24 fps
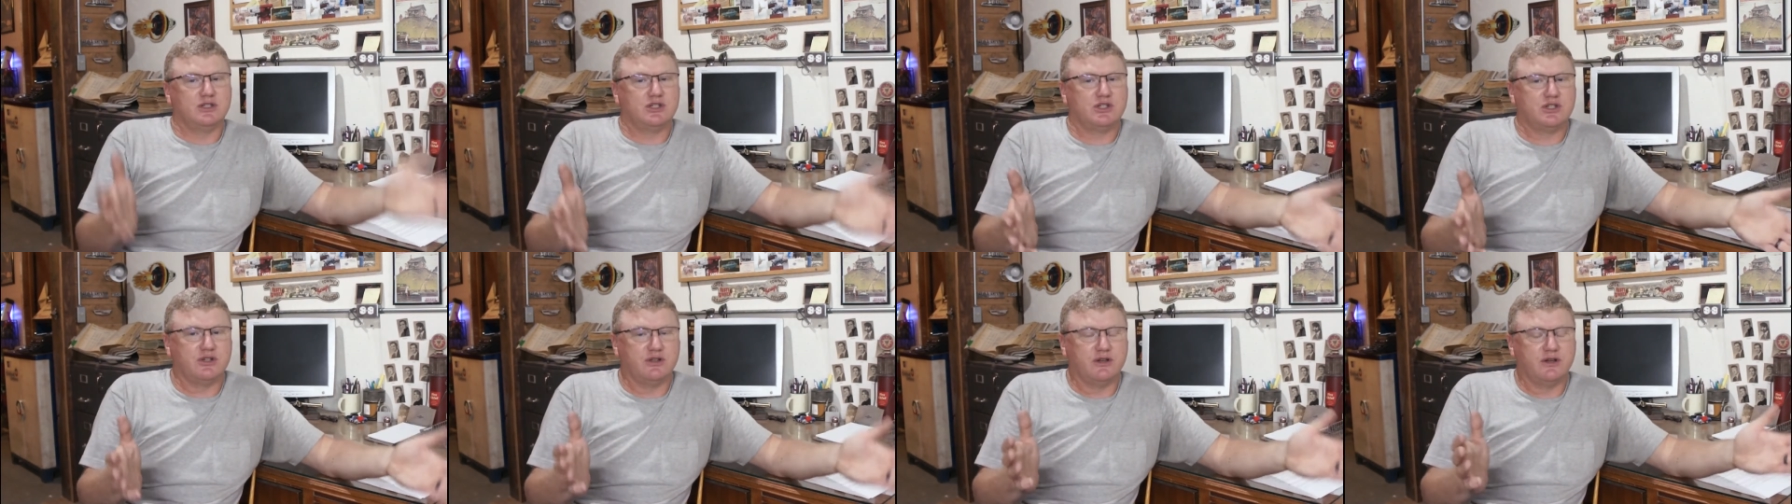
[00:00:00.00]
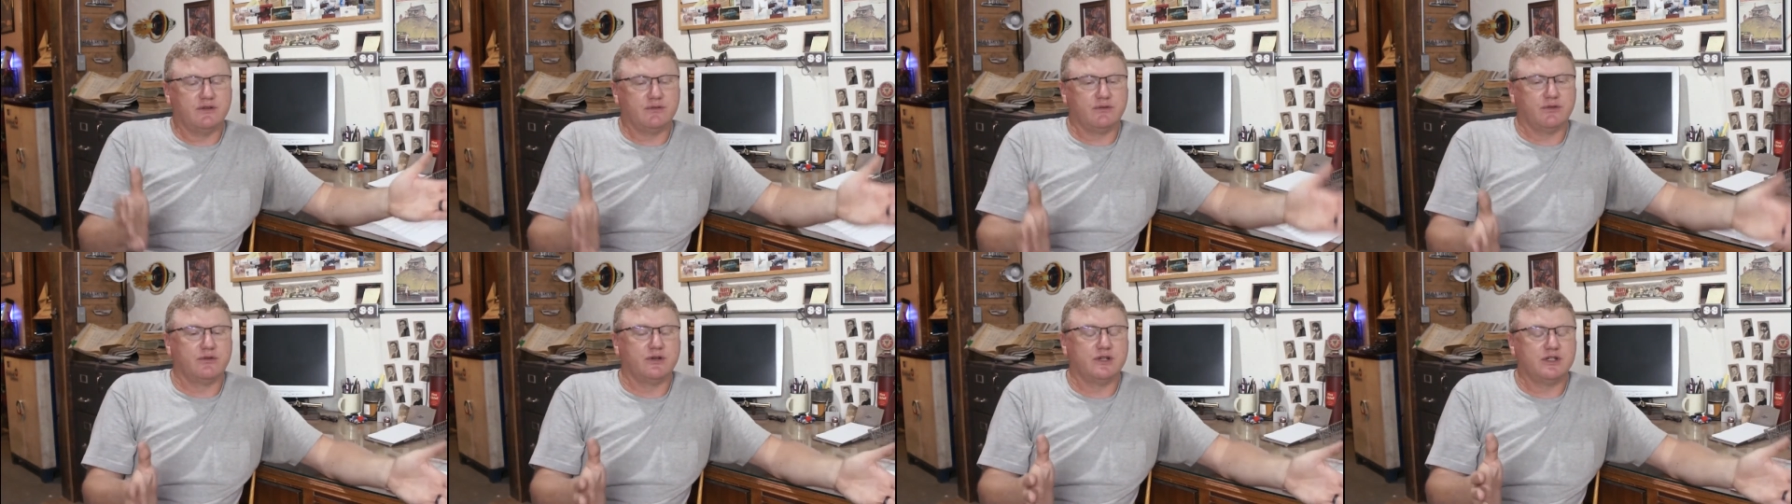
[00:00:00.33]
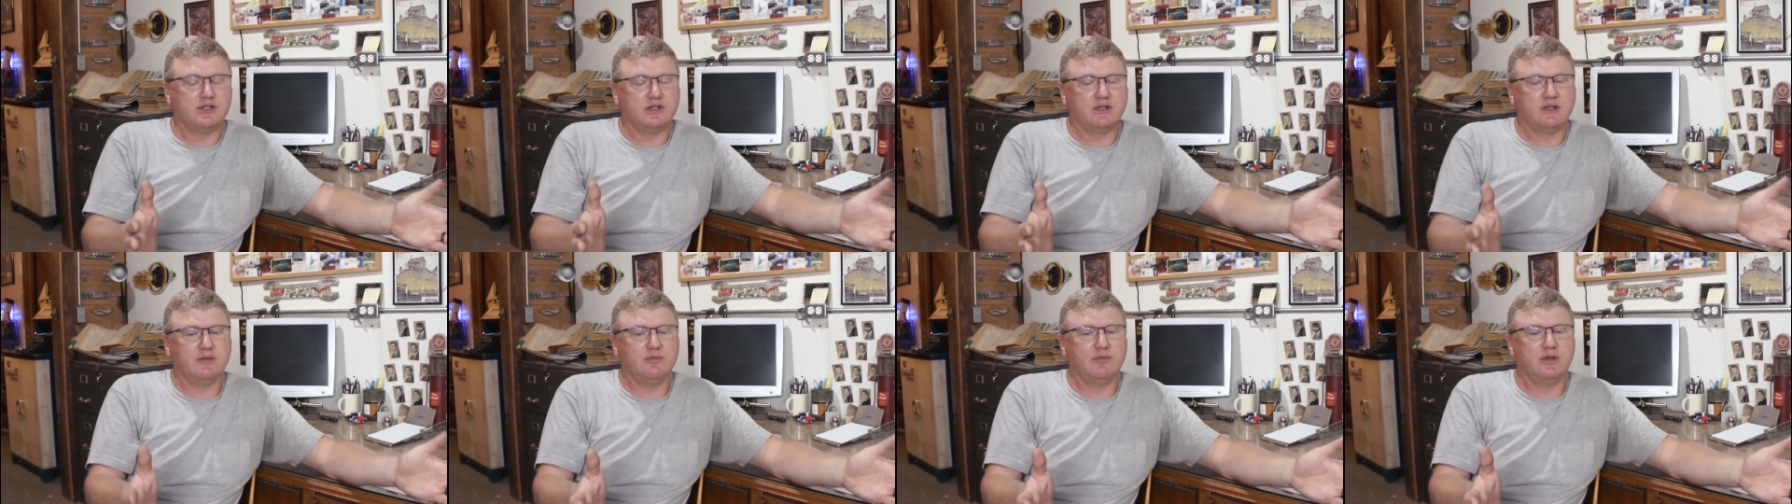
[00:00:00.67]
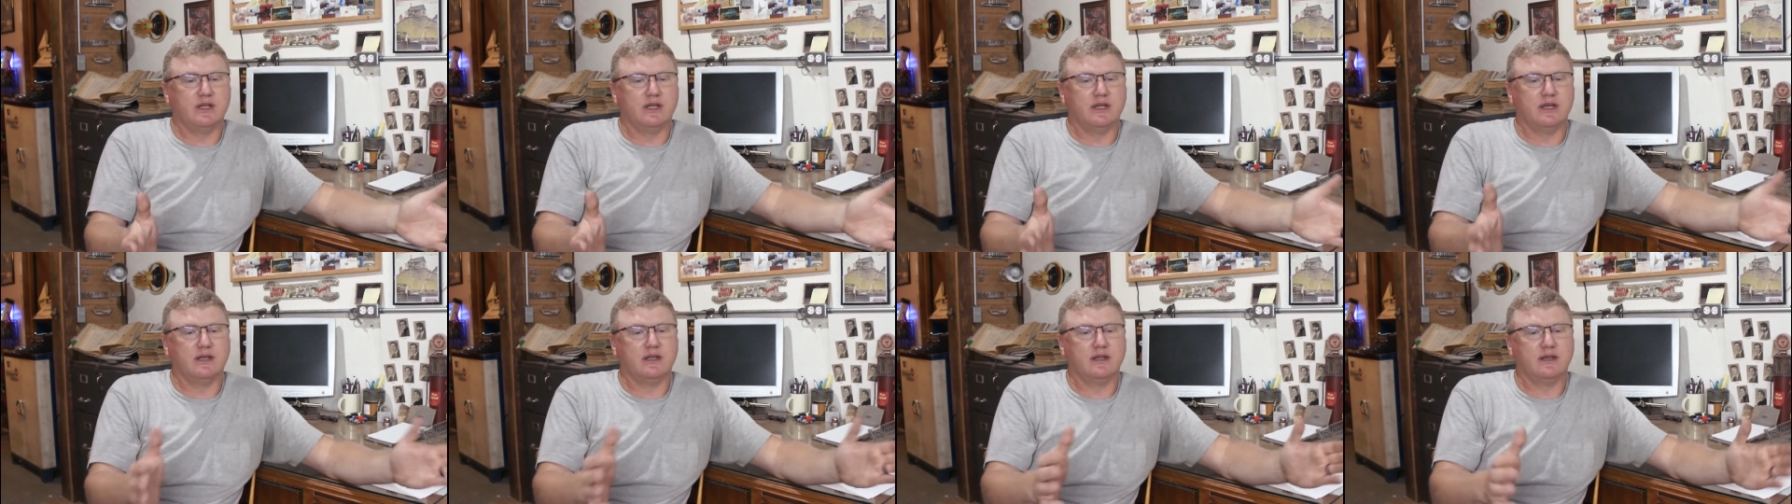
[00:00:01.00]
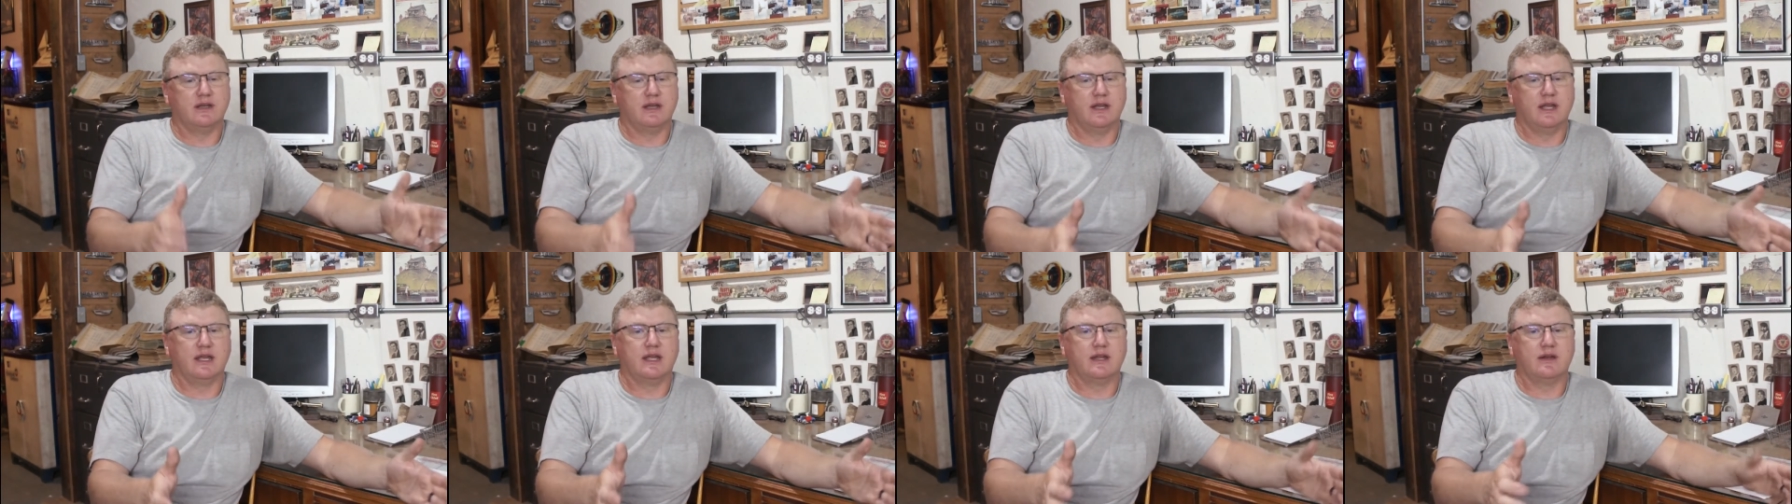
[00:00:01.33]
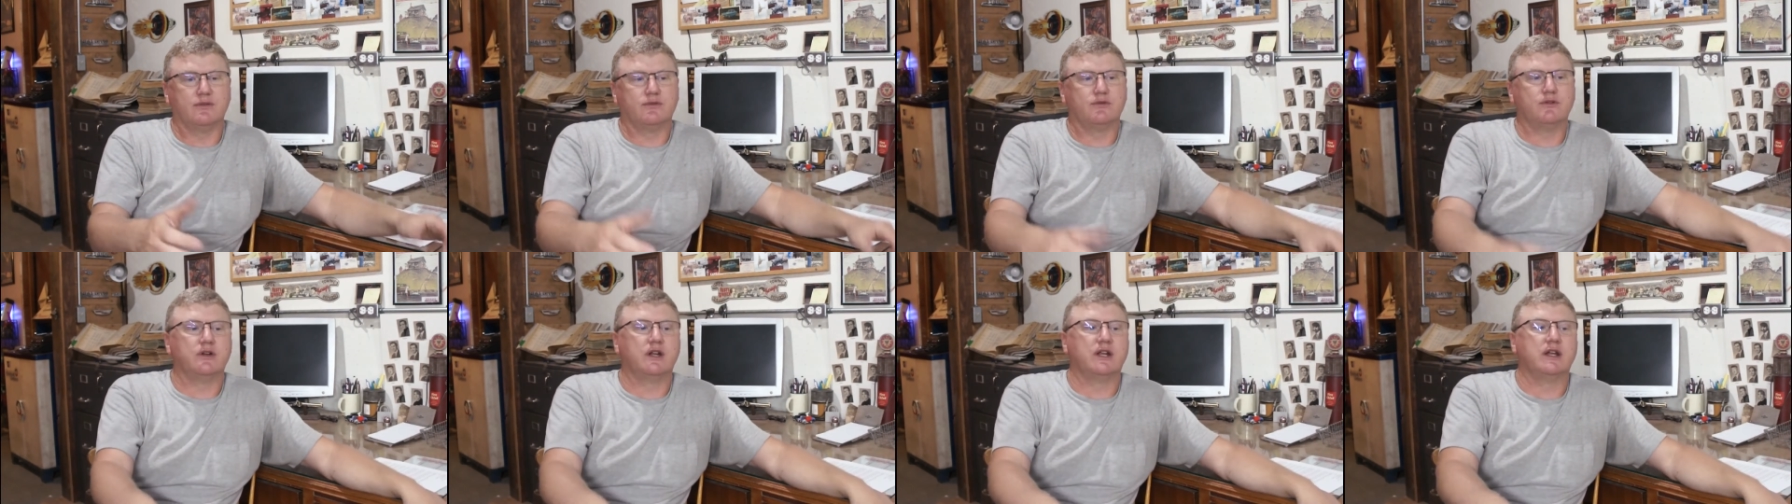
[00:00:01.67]
should have originally been
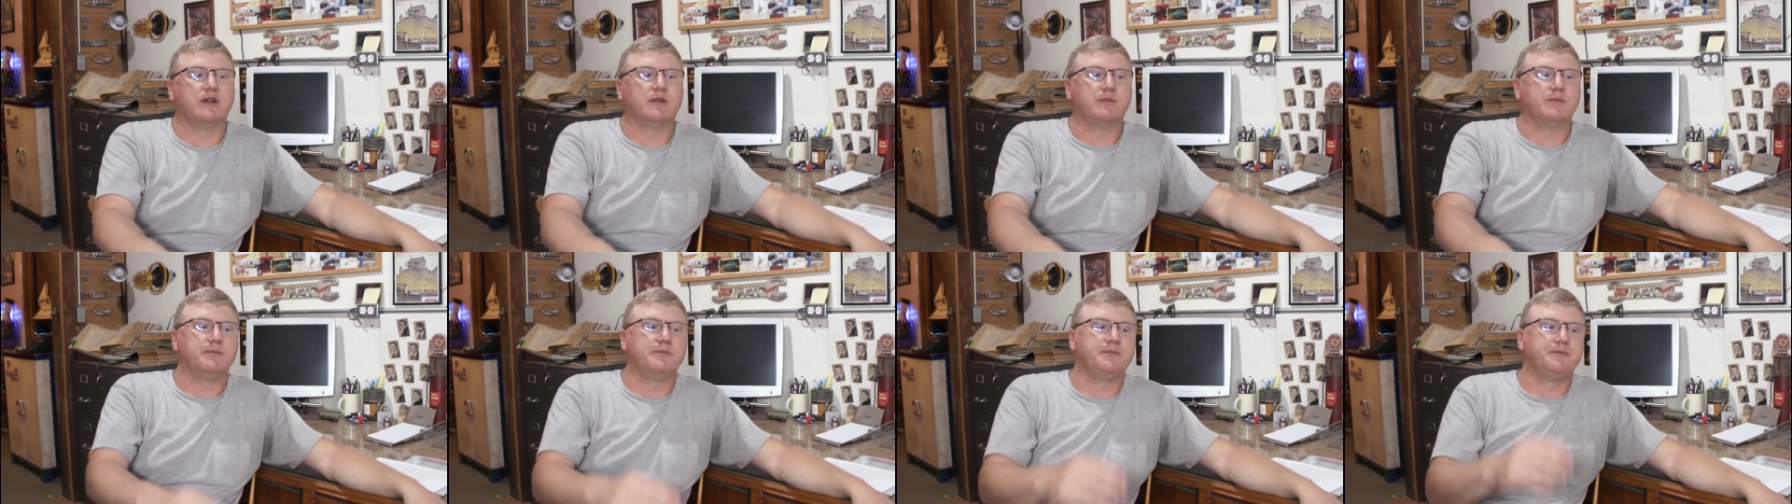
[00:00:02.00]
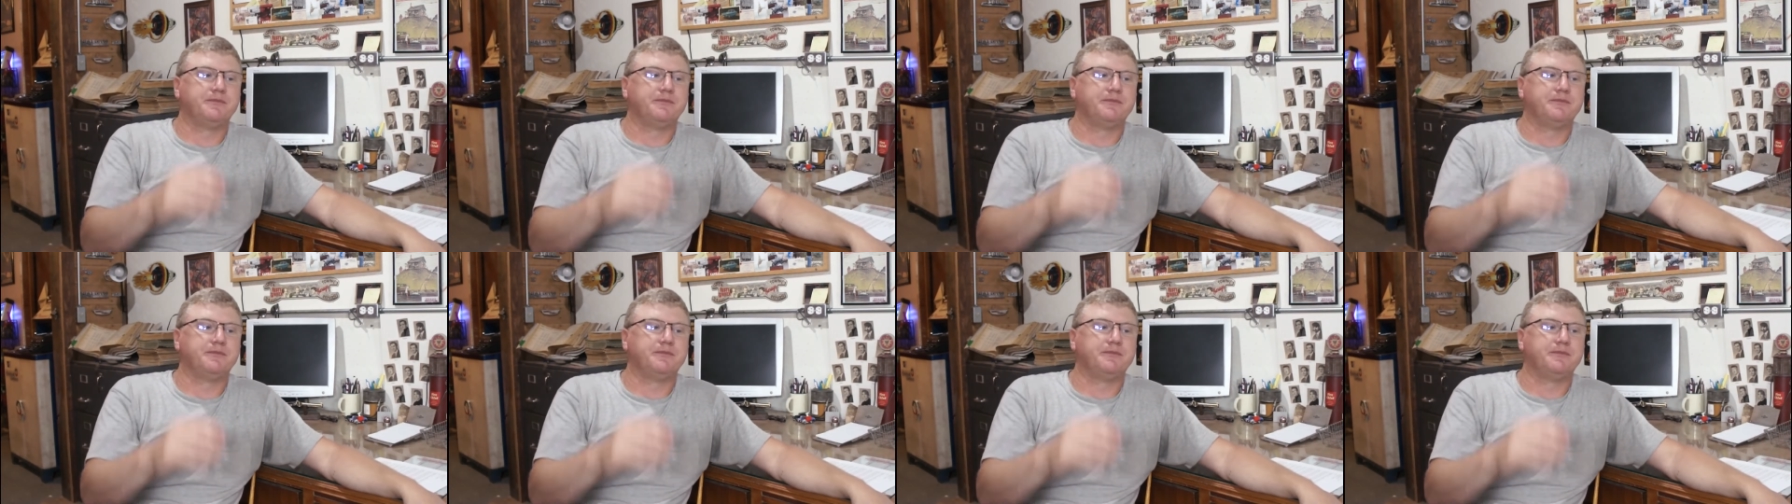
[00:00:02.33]
negative ground.